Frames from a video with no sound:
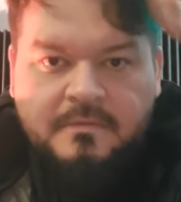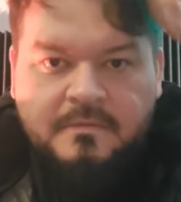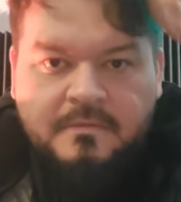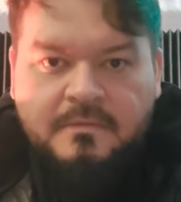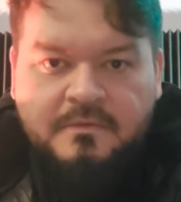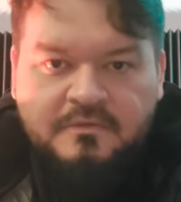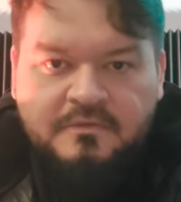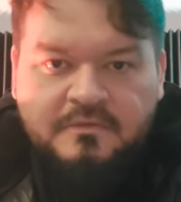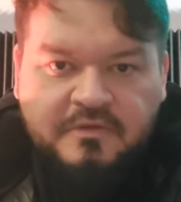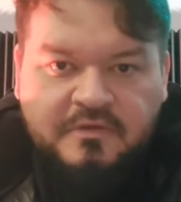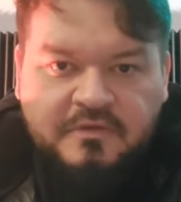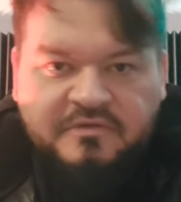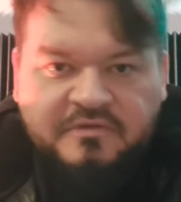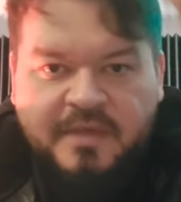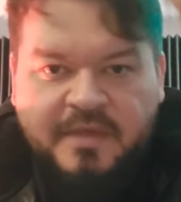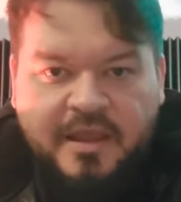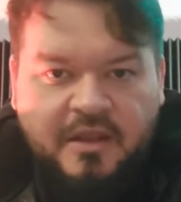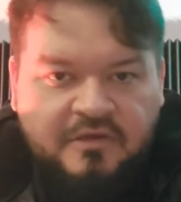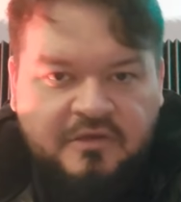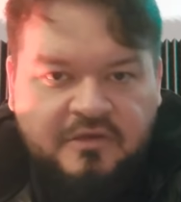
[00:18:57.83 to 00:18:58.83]
As you can see,
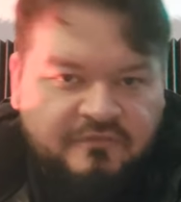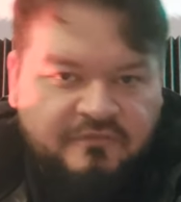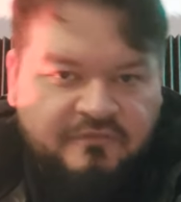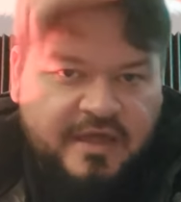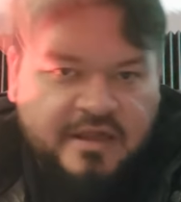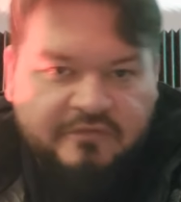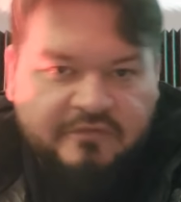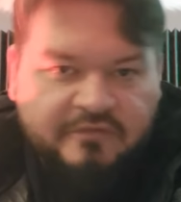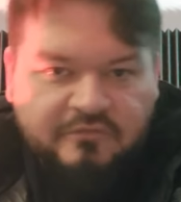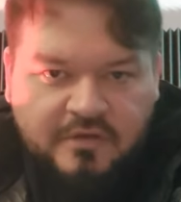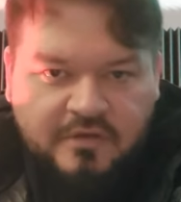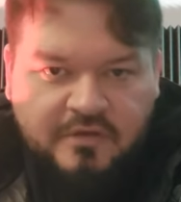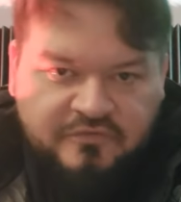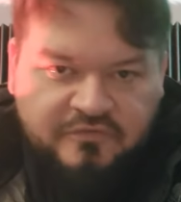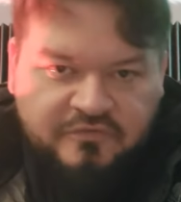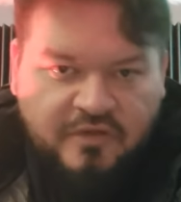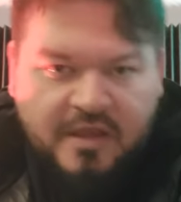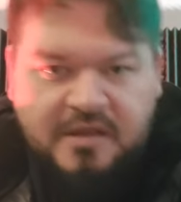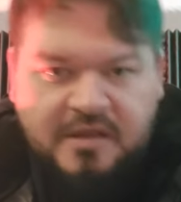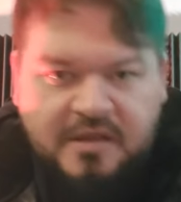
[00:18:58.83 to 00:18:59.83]
my hair's flying everywhere. It's
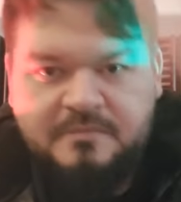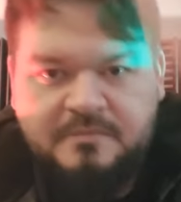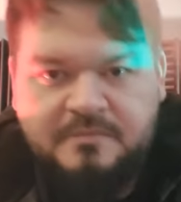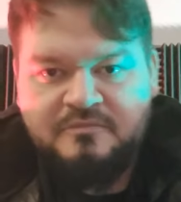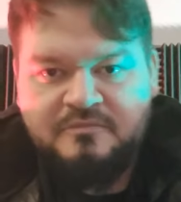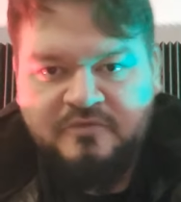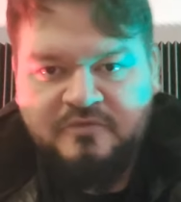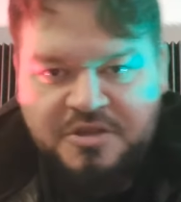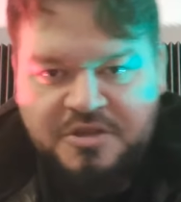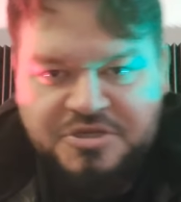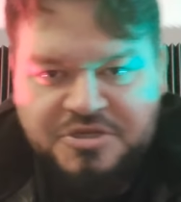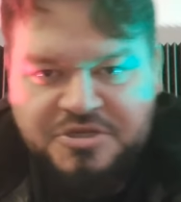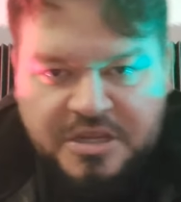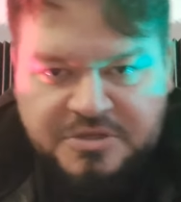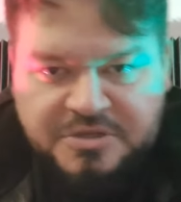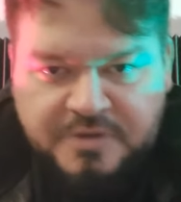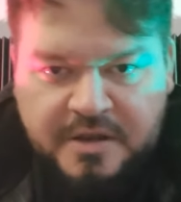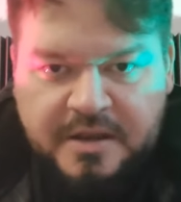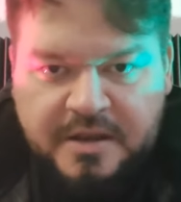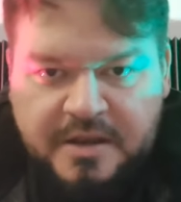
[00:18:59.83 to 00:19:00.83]
trying to
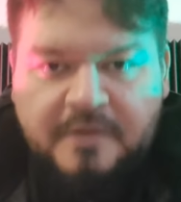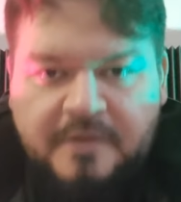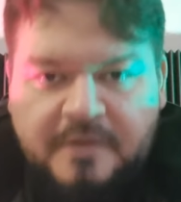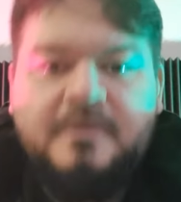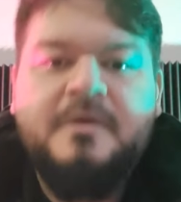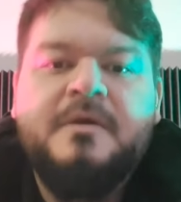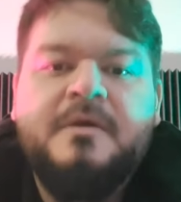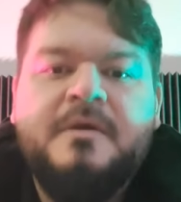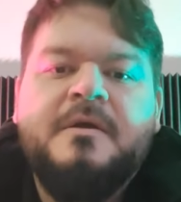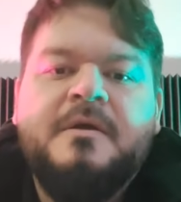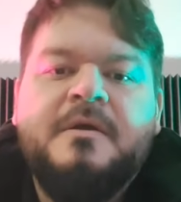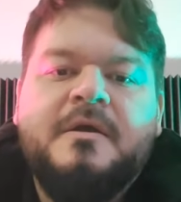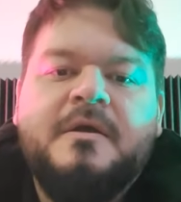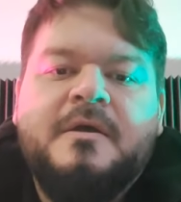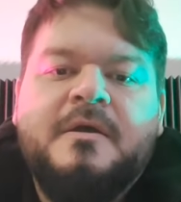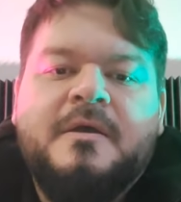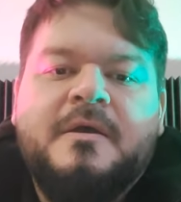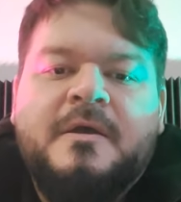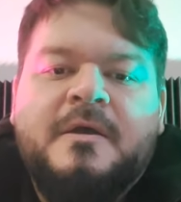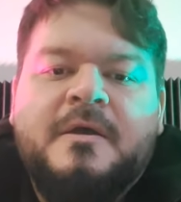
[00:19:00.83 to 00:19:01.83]
change right now.
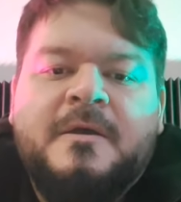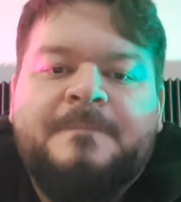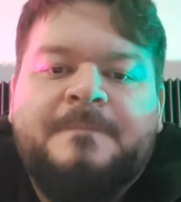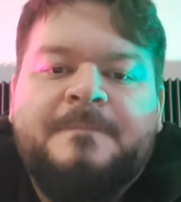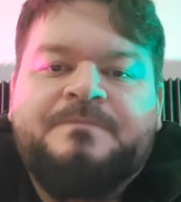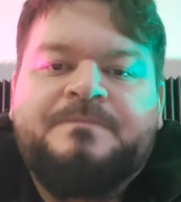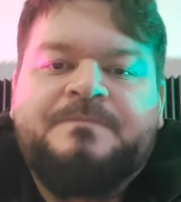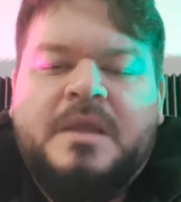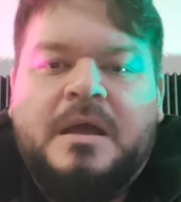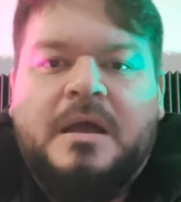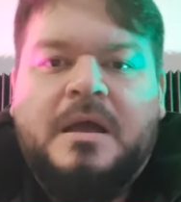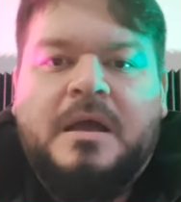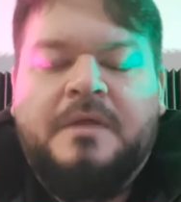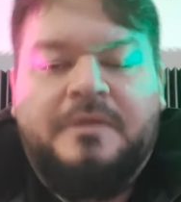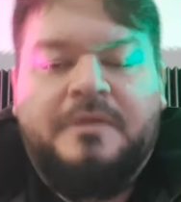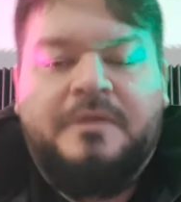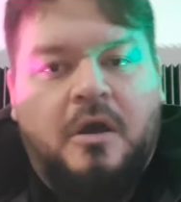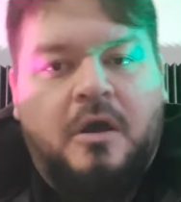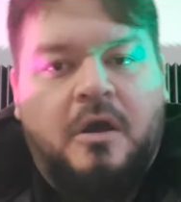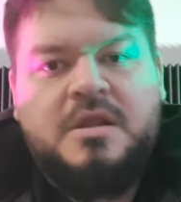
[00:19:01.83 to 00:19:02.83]

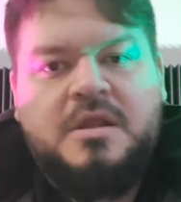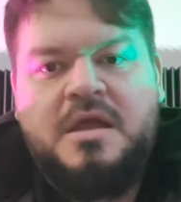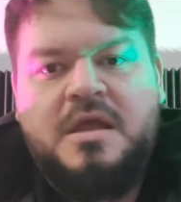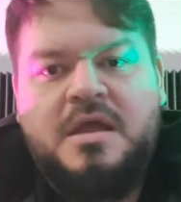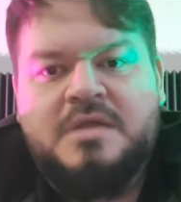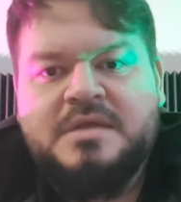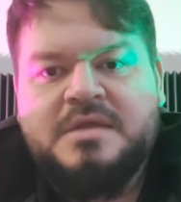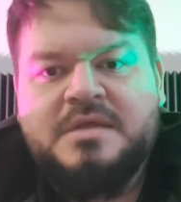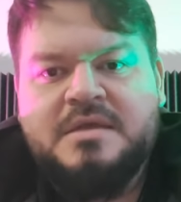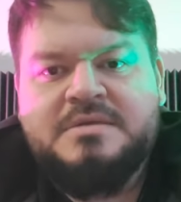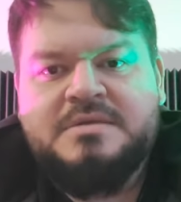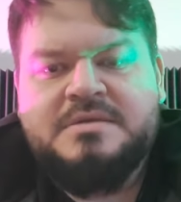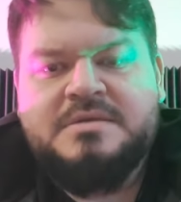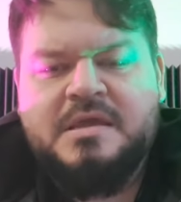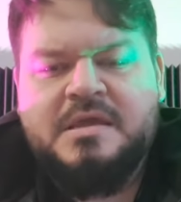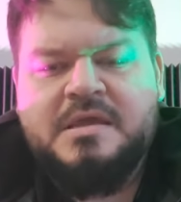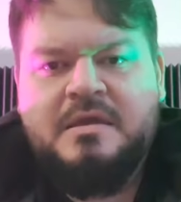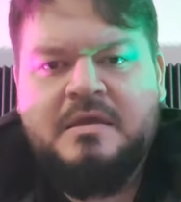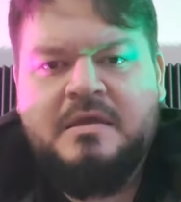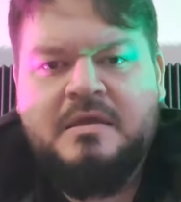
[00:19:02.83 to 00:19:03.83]
The art contest,
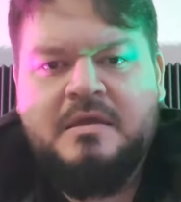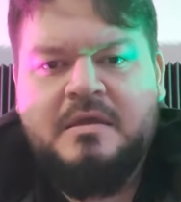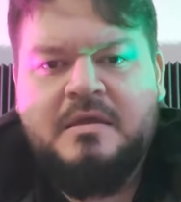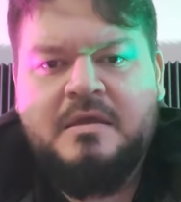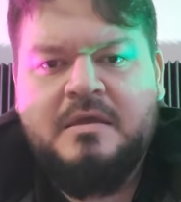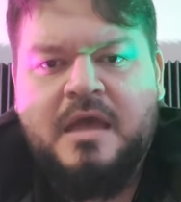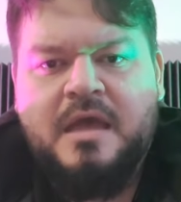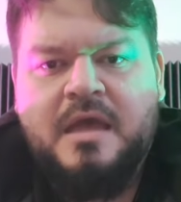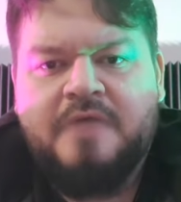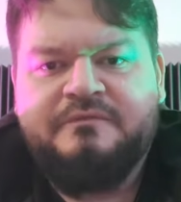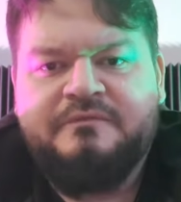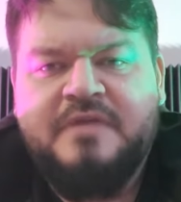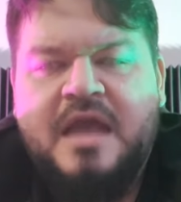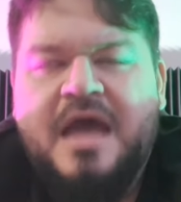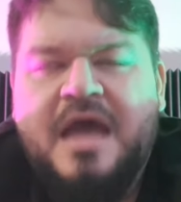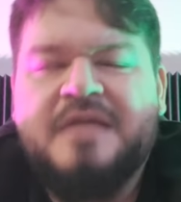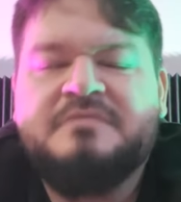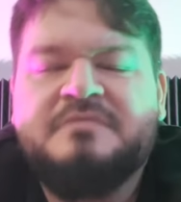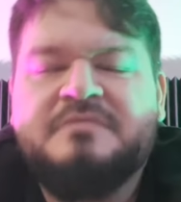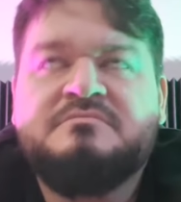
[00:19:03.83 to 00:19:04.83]
I've
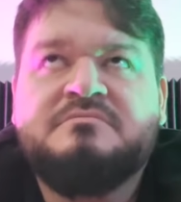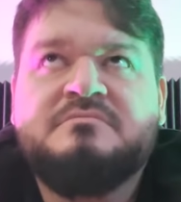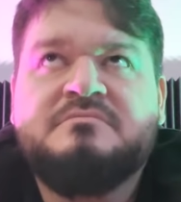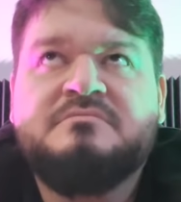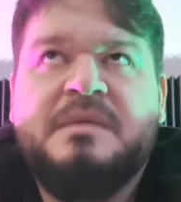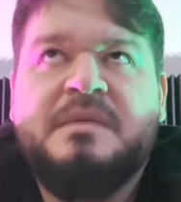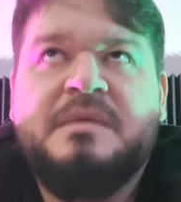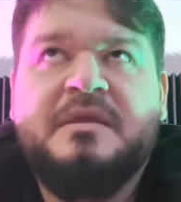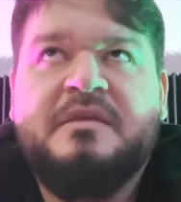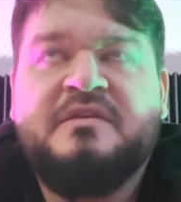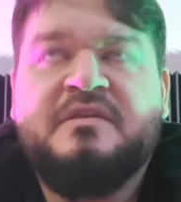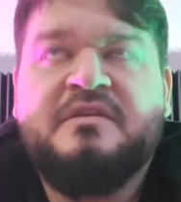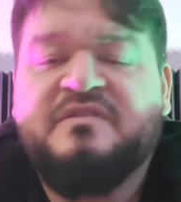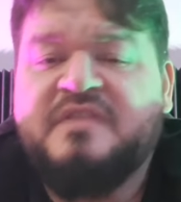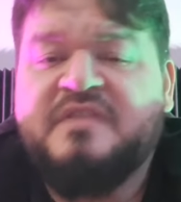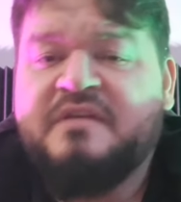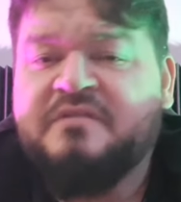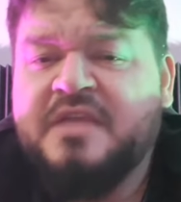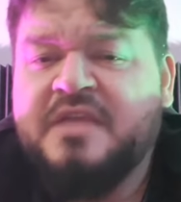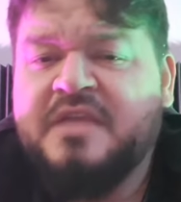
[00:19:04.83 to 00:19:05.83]
gotten maybe
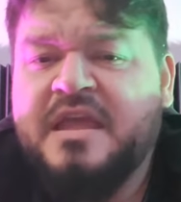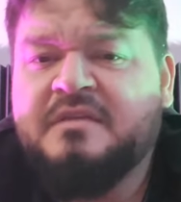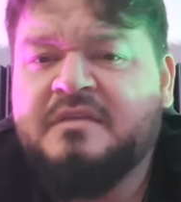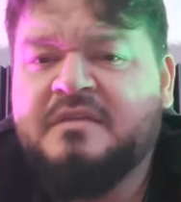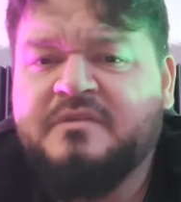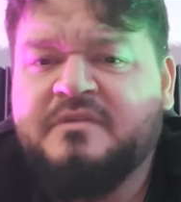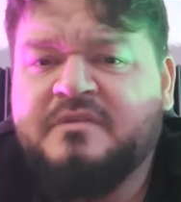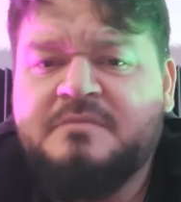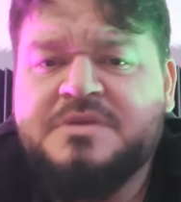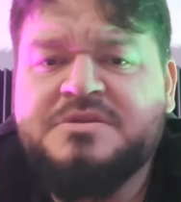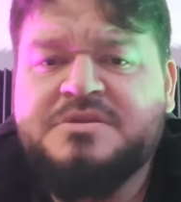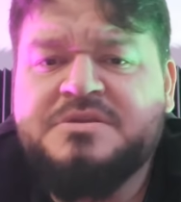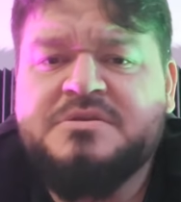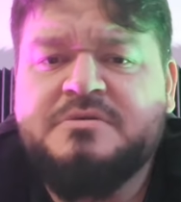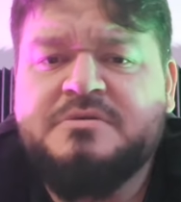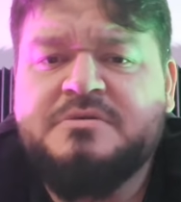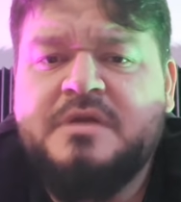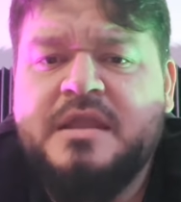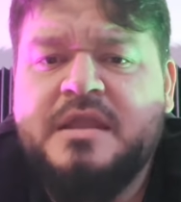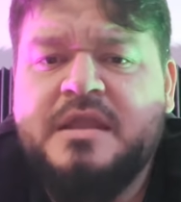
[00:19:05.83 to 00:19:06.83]
7-8 submissions
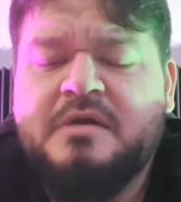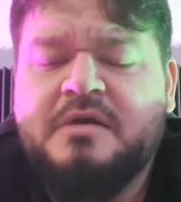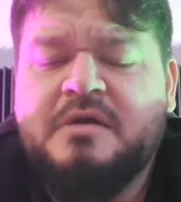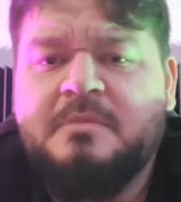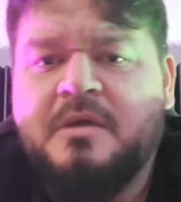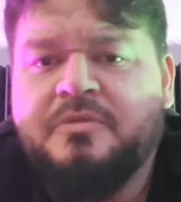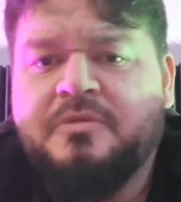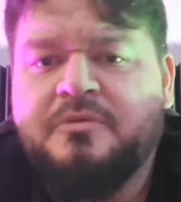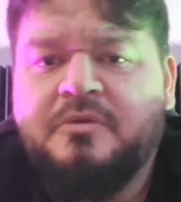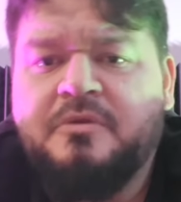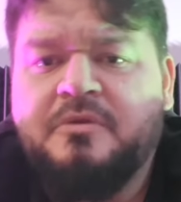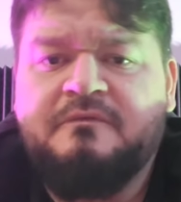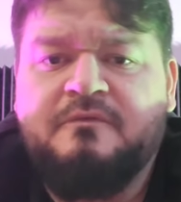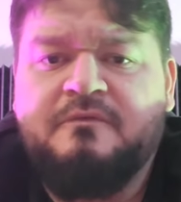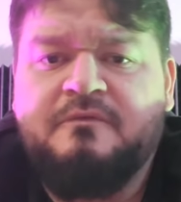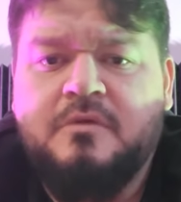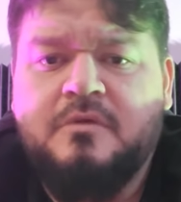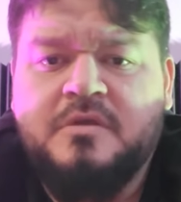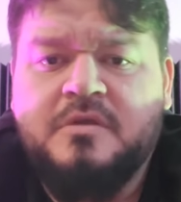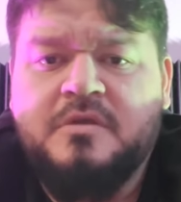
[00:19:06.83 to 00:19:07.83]
right now and about 3 or
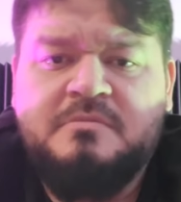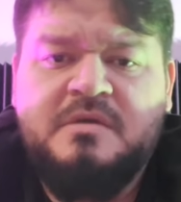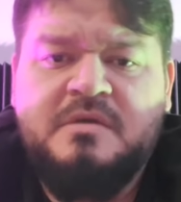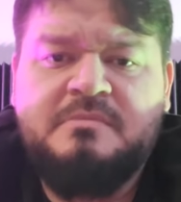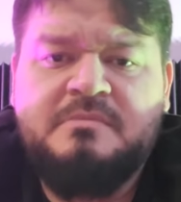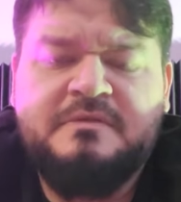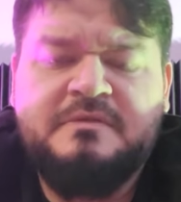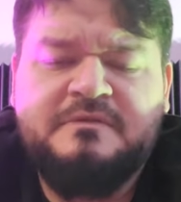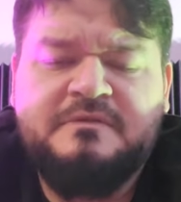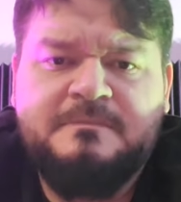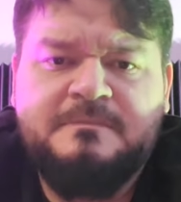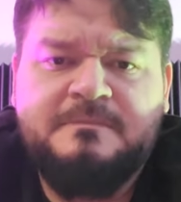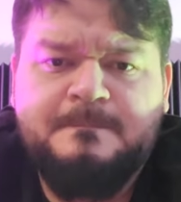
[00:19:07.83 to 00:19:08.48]
4 commitments.